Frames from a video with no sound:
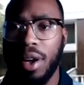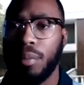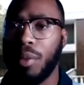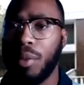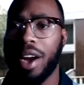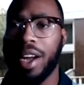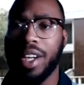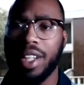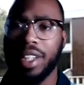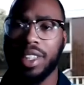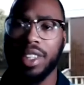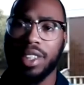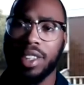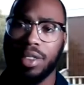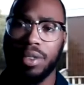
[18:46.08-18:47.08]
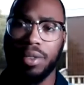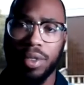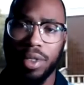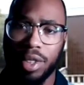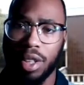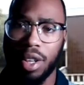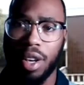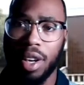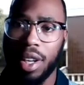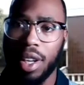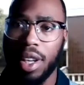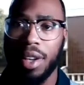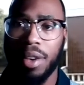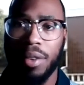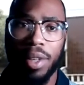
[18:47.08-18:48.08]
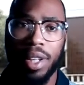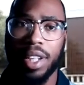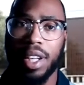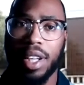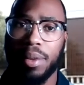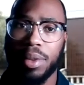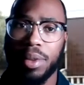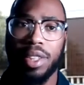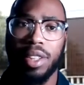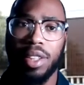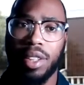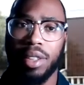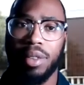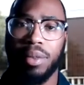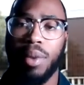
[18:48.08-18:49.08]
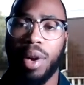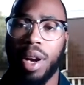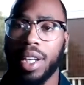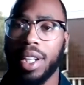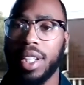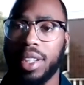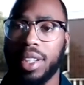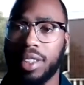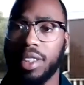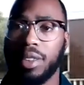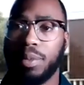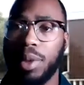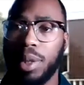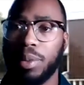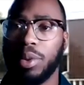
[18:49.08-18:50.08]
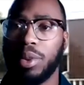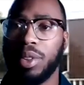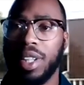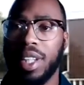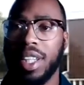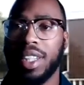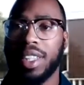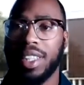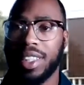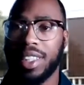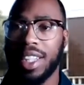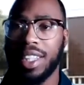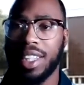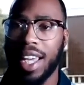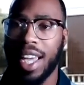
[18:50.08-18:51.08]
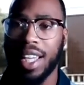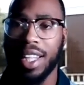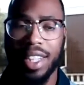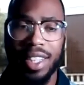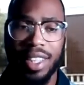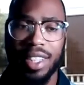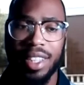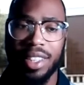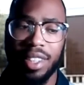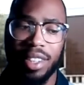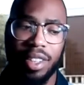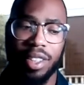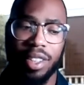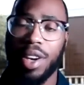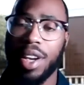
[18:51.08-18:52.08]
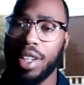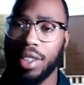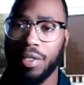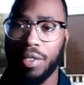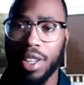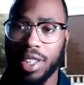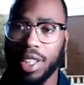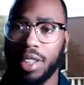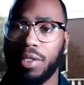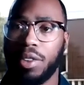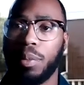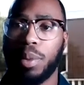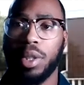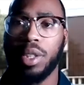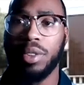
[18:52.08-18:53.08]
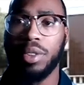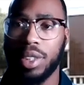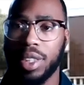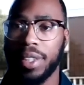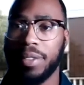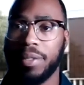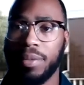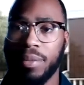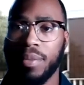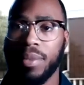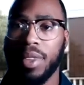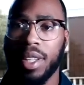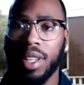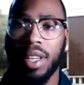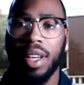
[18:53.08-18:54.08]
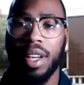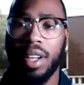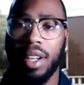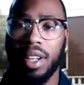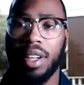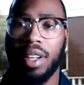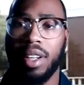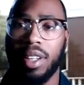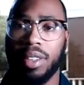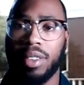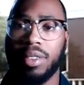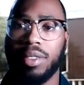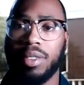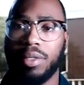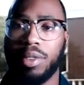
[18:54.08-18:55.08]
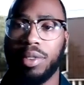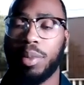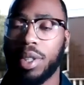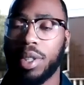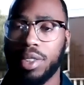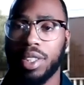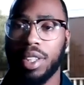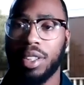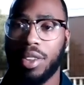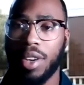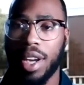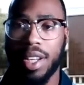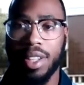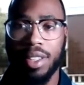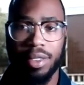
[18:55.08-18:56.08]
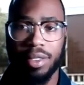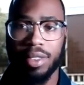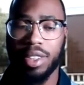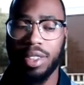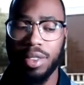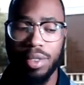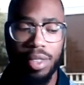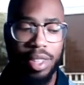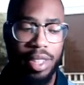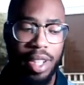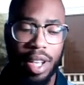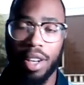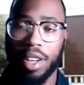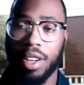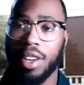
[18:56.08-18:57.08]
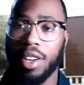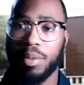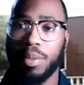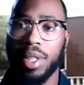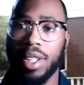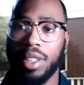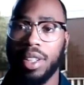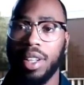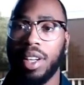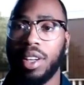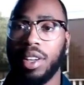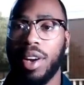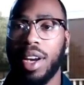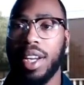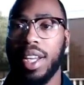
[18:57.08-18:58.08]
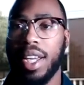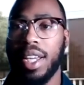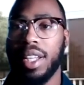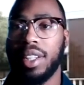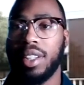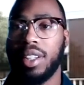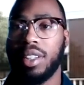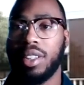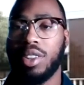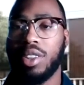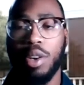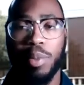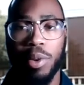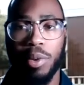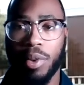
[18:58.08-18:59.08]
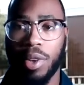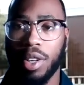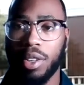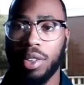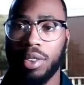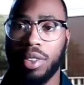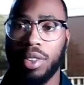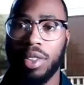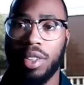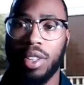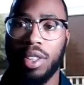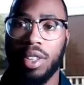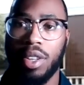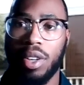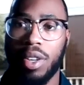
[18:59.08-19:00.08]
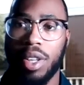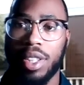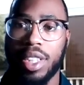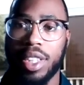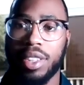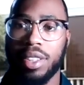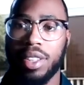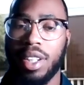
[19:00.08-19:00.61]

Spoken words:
marketing to students, or when it comes to marketing to people, to say that hey, this is a great university. Uh, we're producing great students that are going to be great in the corporate world, or just